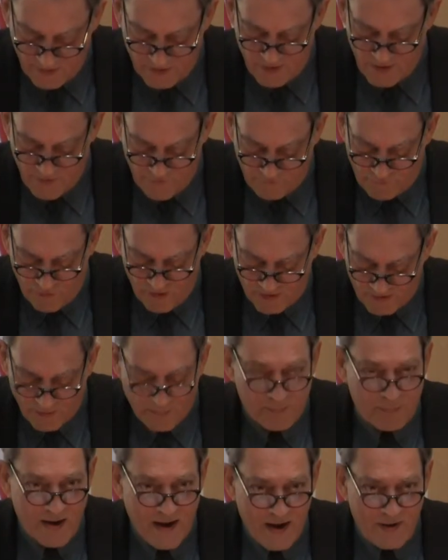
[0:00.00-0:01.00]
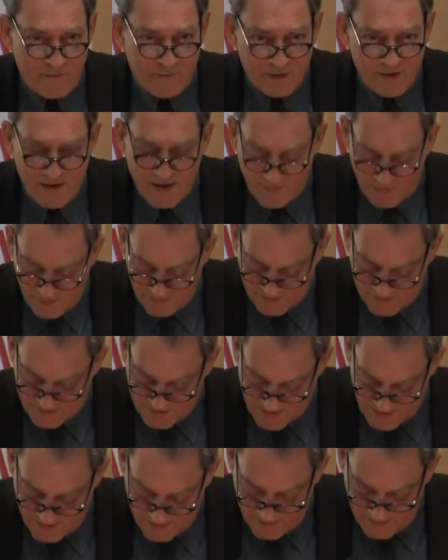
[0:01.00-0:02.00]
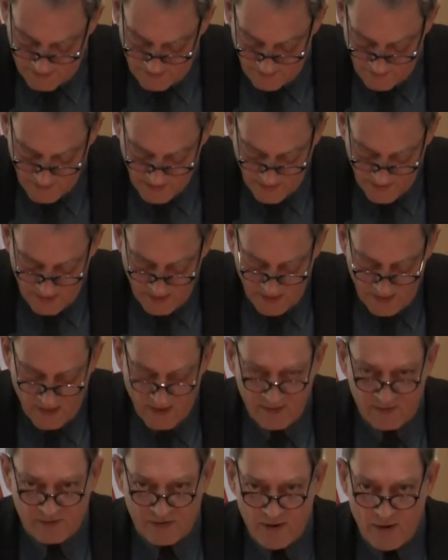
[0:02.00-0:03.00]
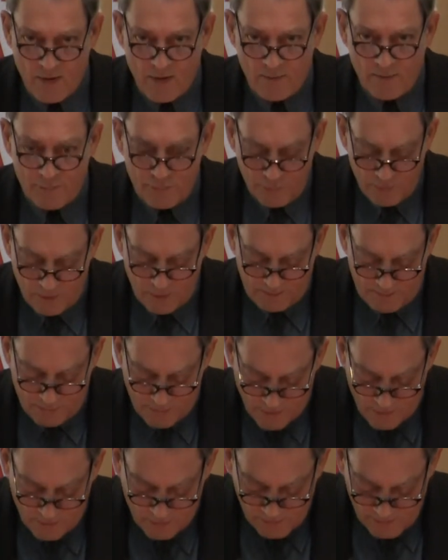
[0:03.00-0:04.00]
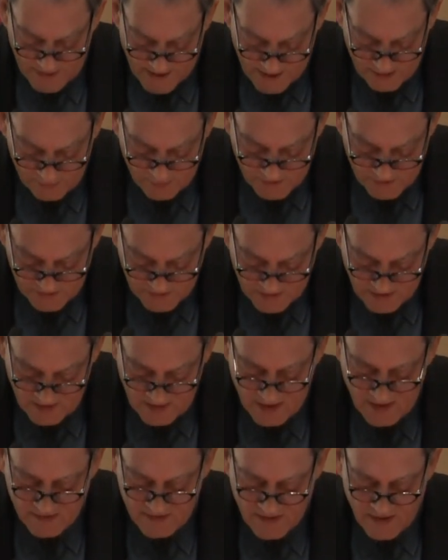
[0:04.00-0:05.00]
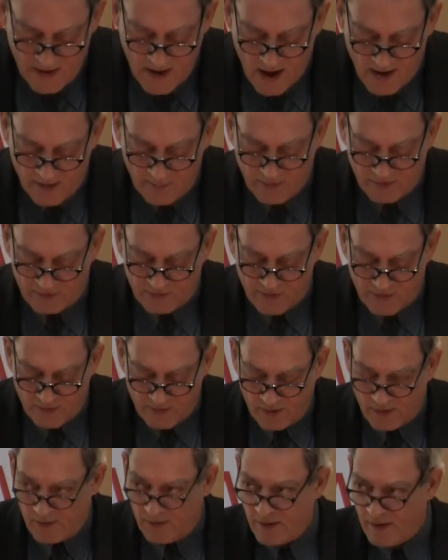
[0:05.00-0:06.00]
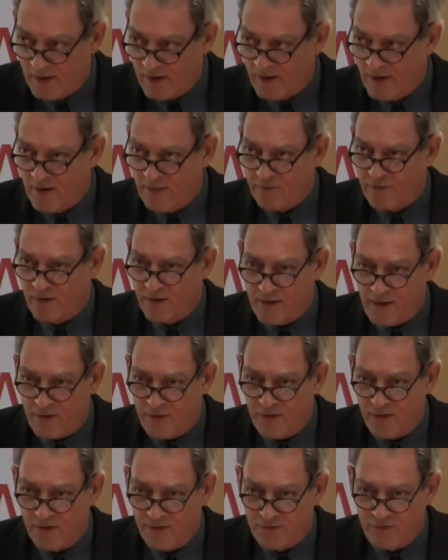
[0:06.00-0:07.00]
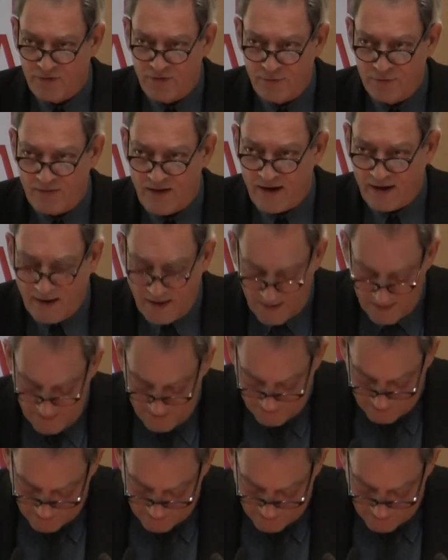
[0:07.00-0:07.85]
couldn't afford to pay for another stone, and so poor Poe languished in his anonymous hole for another 2 decades.